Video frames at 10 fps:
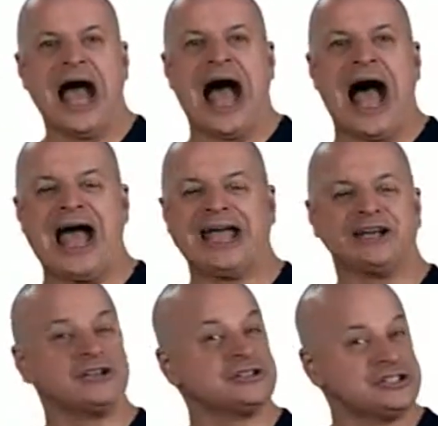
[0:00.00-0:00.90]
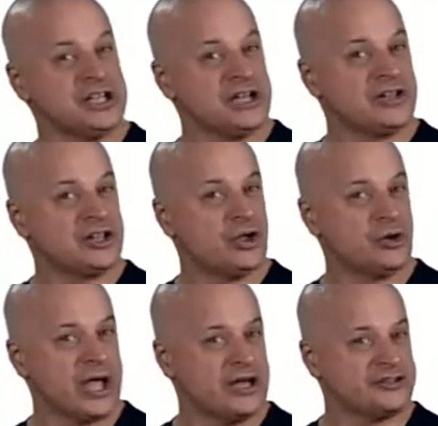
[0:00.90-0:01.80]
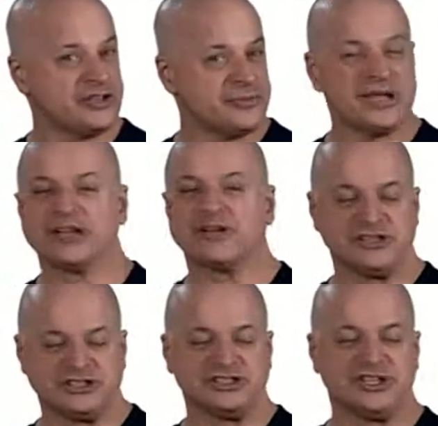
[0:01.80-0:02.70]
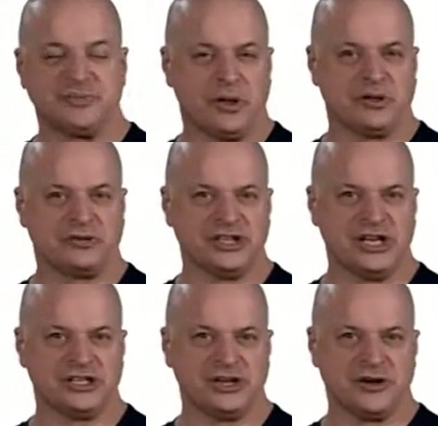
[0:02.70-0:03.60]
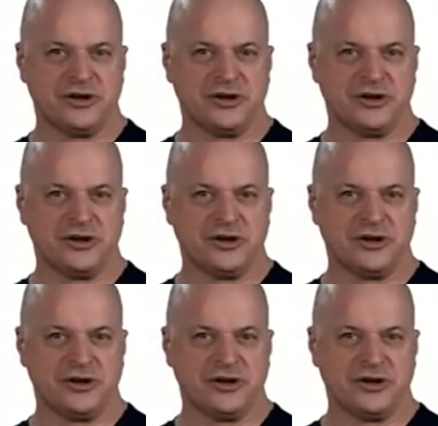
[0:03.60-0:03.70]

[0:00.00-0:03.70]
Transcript: I understand that low calcium increases depolarization.